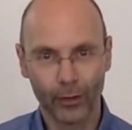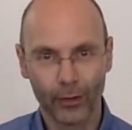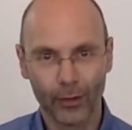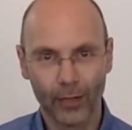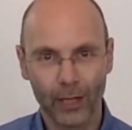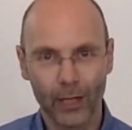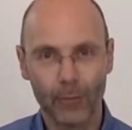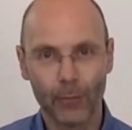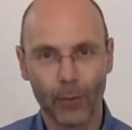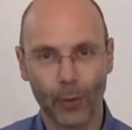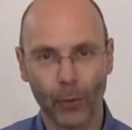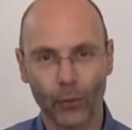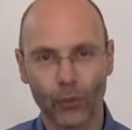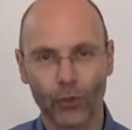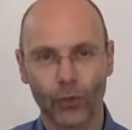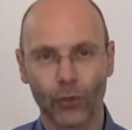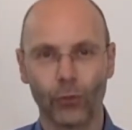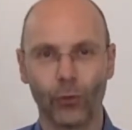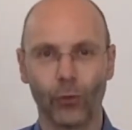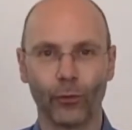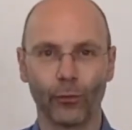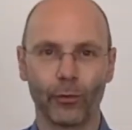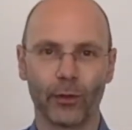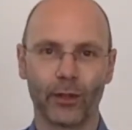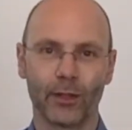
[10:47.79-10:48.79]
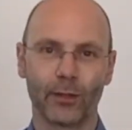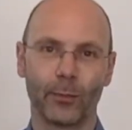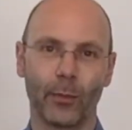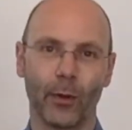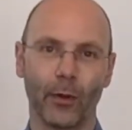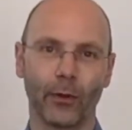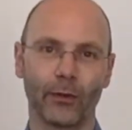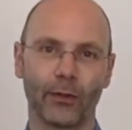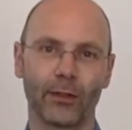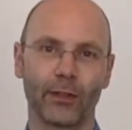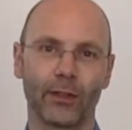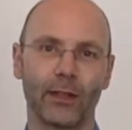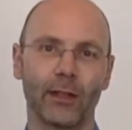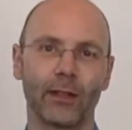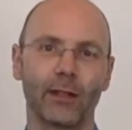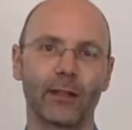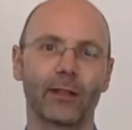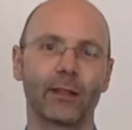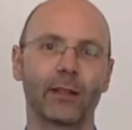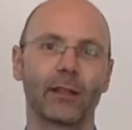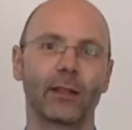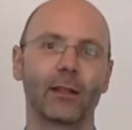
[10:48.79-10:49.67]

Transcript: emotional responses.